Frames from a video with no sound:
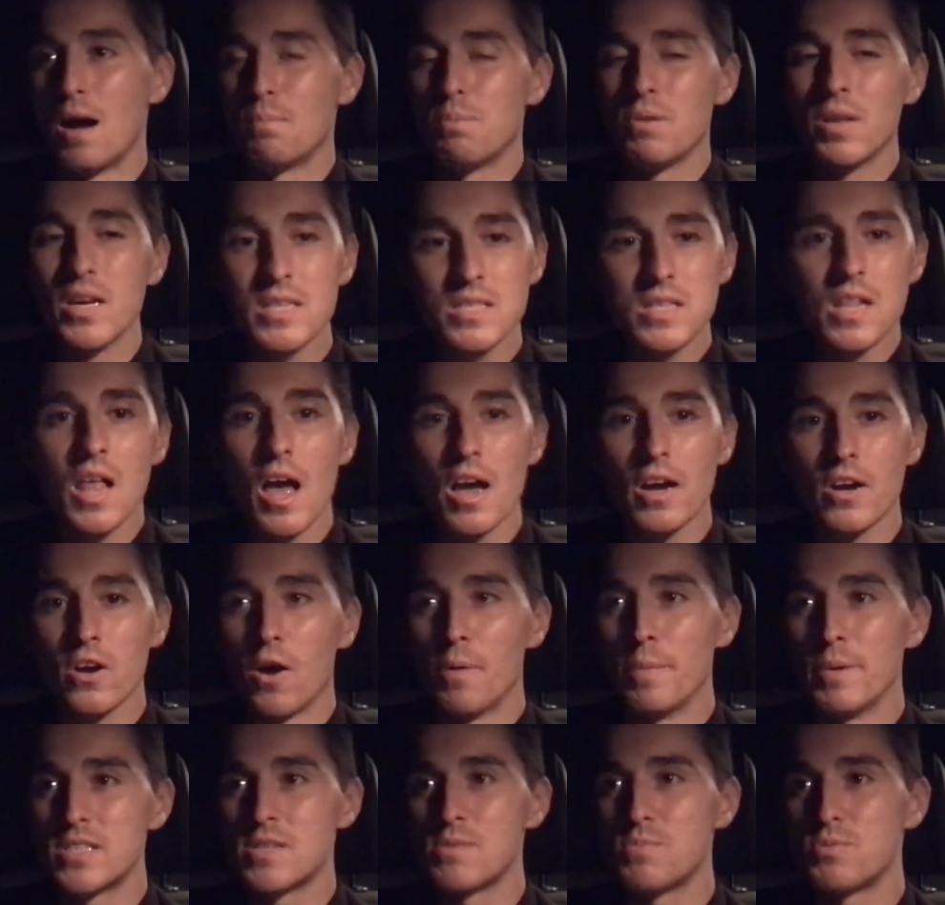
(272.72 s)
Please like,
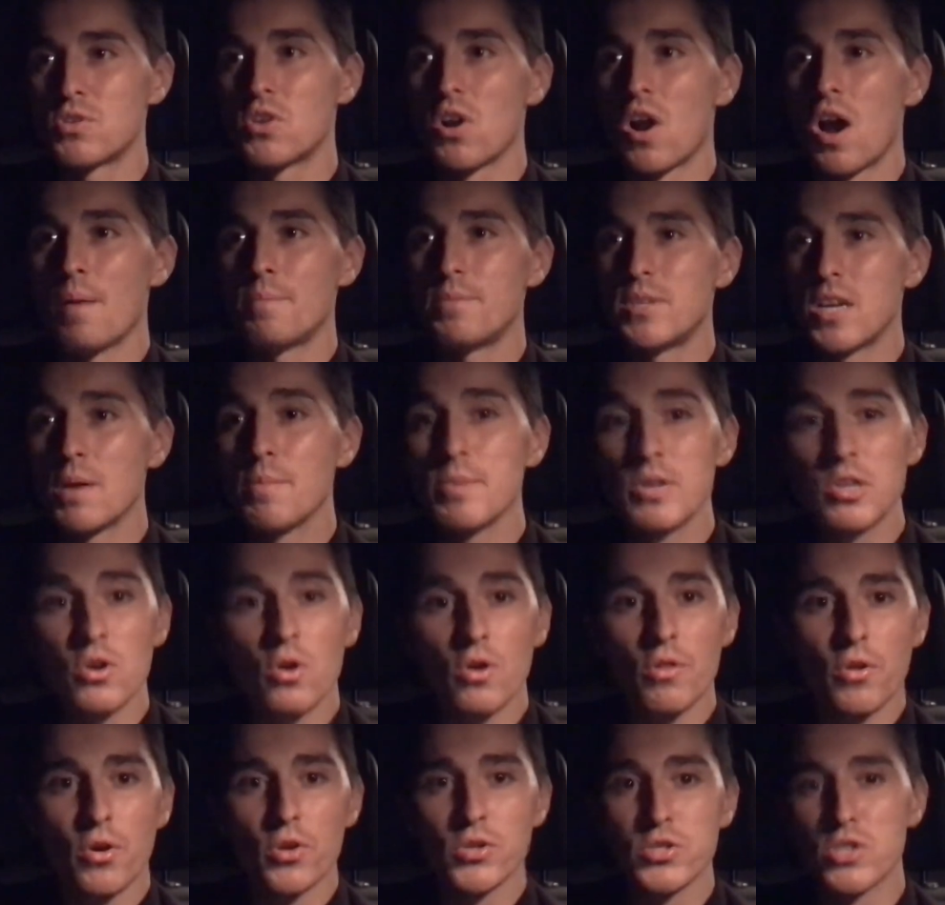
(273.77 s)
comment, subscribe. Tell me
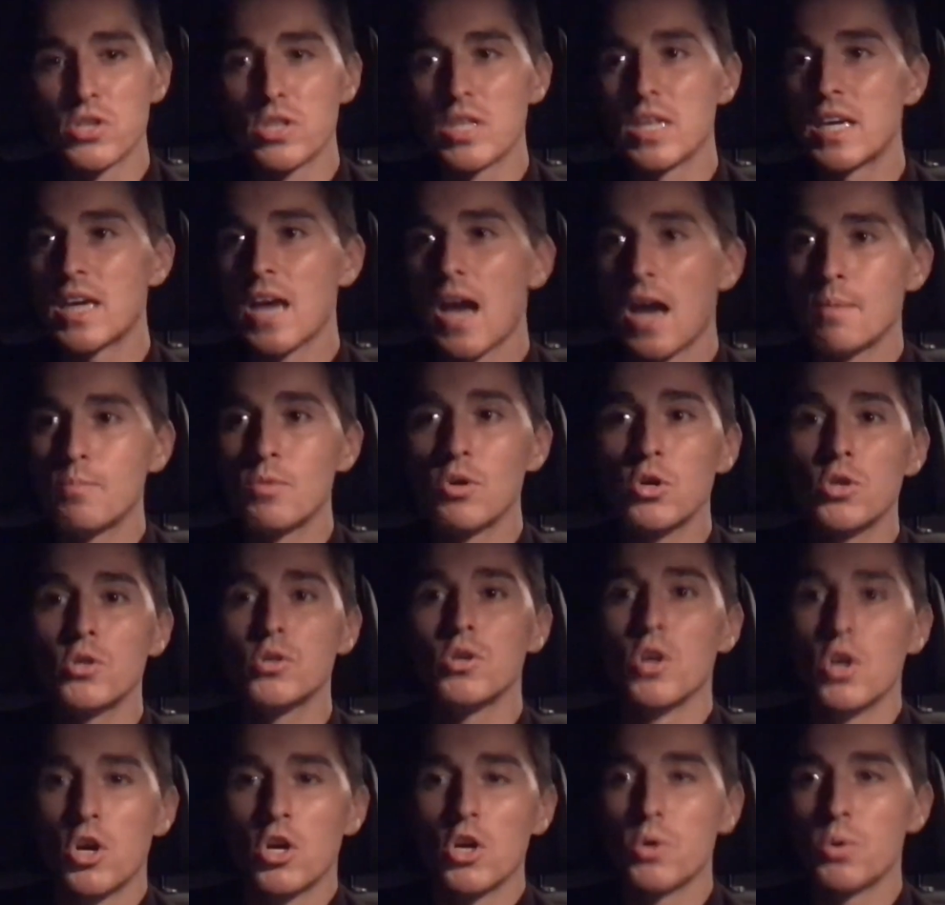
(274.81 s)
your thoughts on the game.
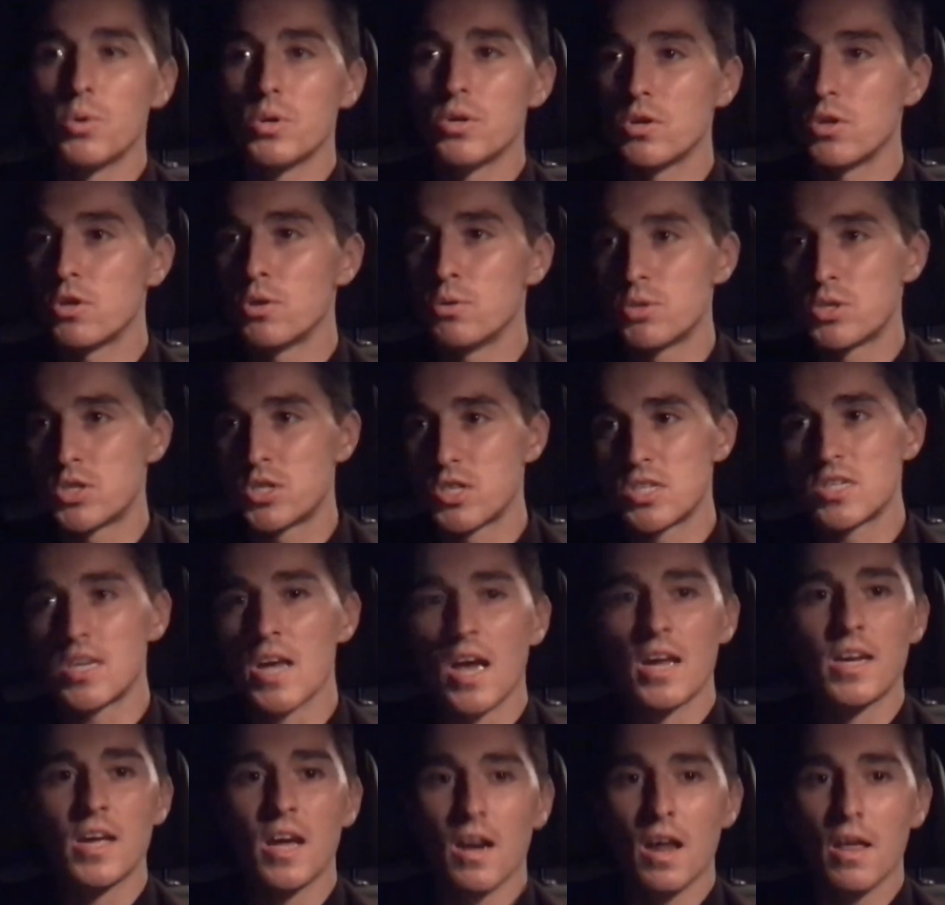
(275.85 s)
Who was your
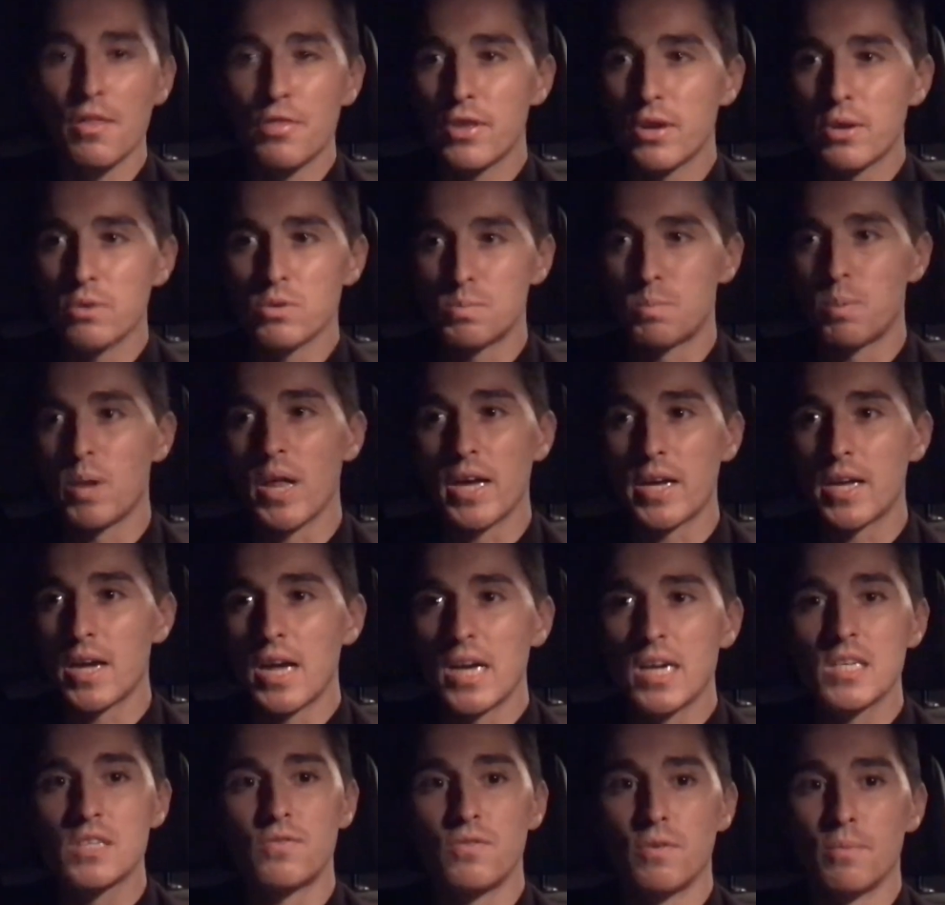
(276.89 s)
standout? I think it was Blake
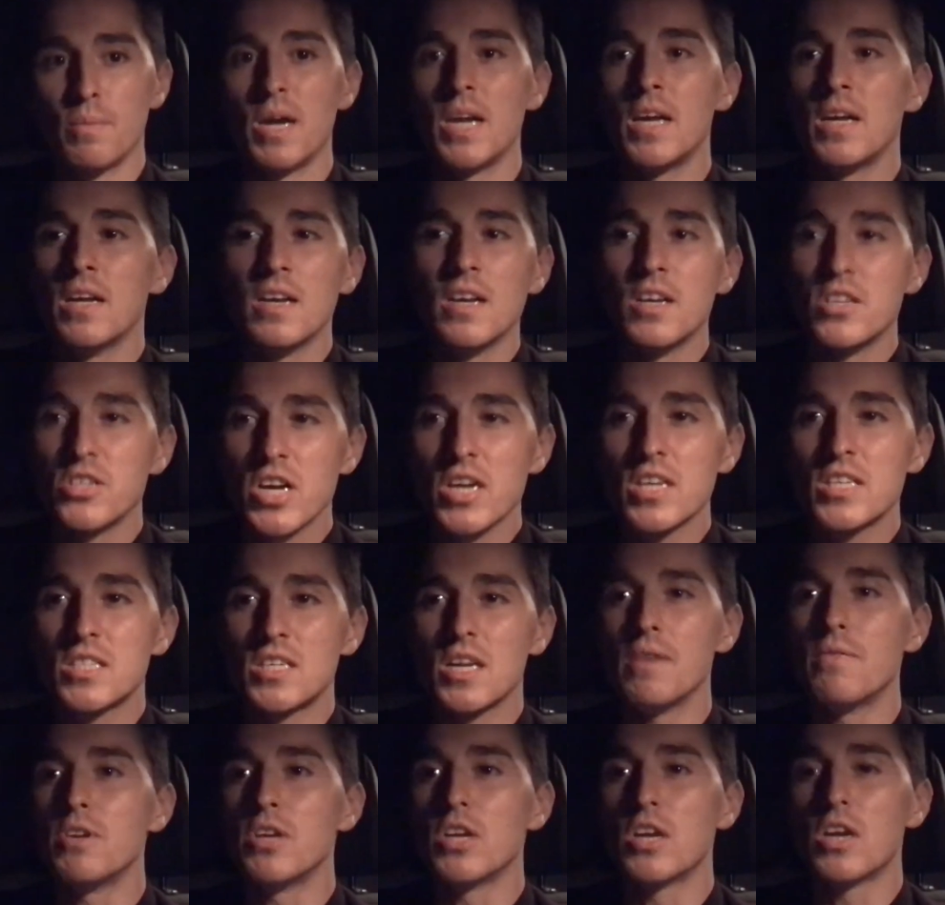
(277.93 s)
Akers for me. Jack
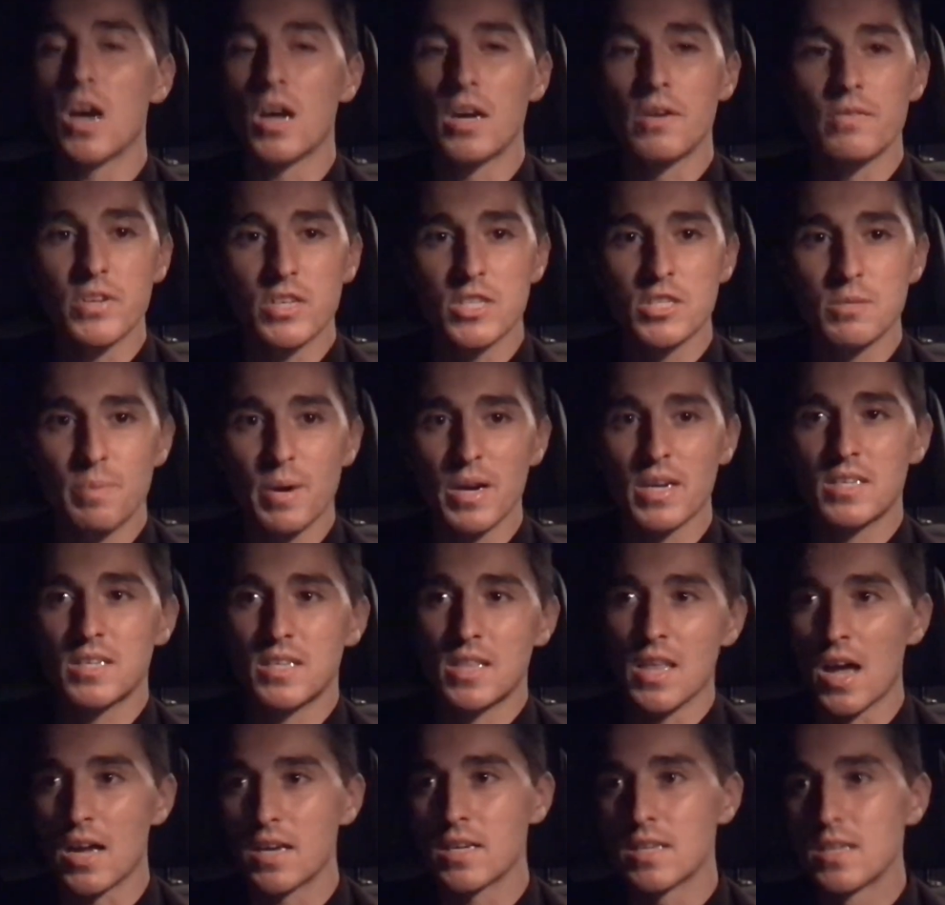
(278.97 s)
Stephen, you kind of expect
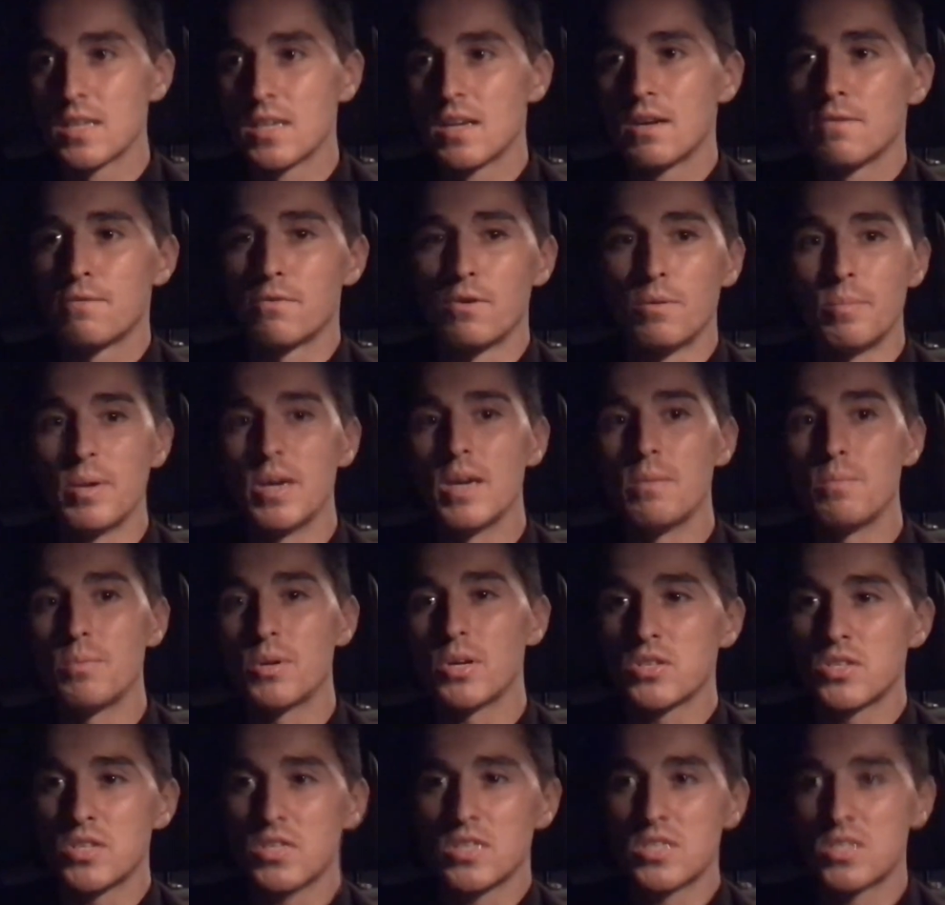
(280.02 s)
that from him
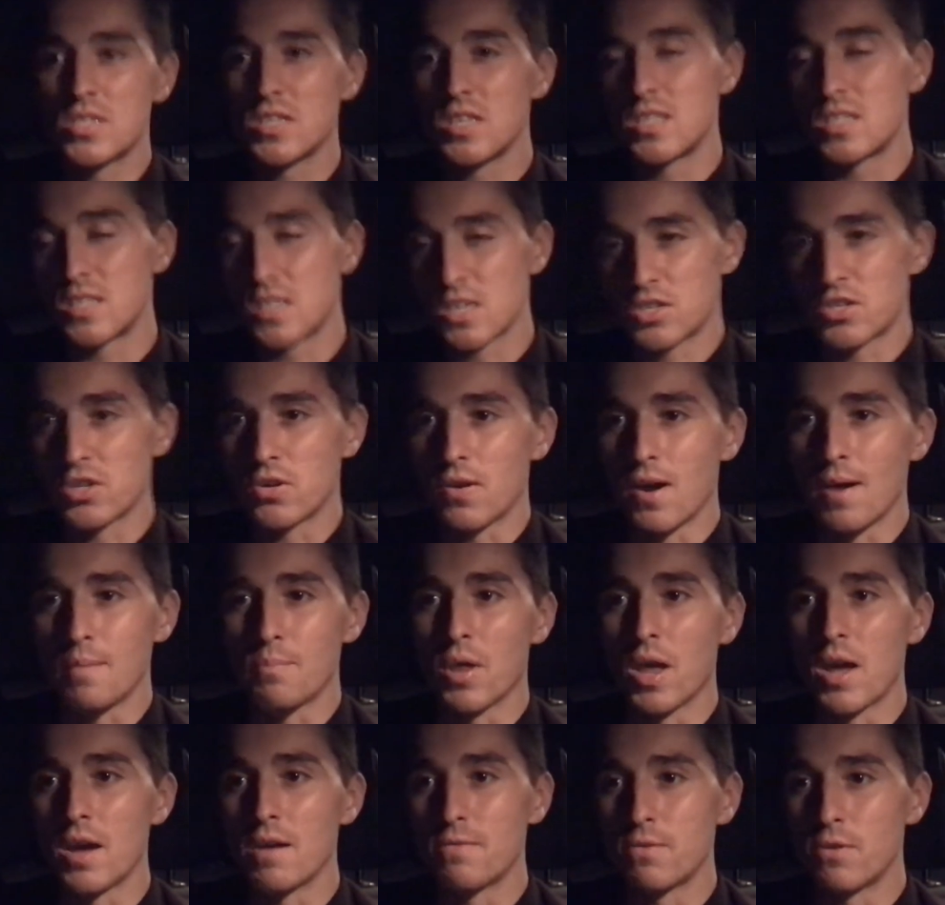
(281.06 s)
because he's such a great
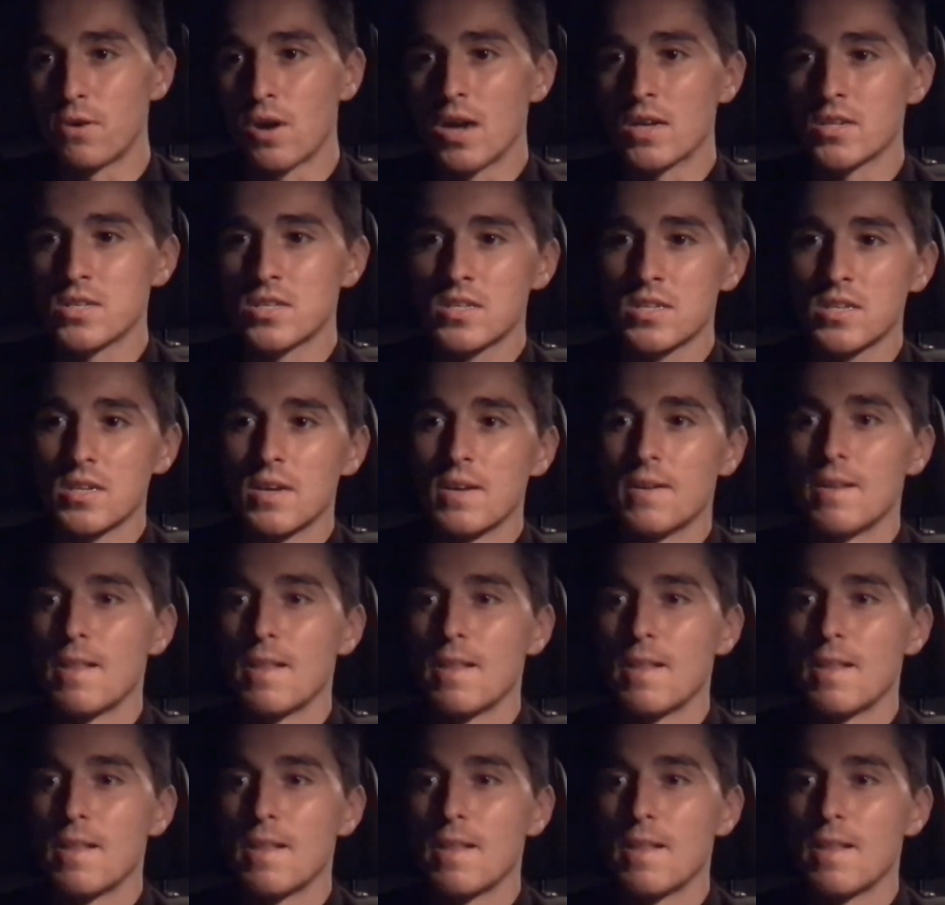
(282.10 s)
player for us.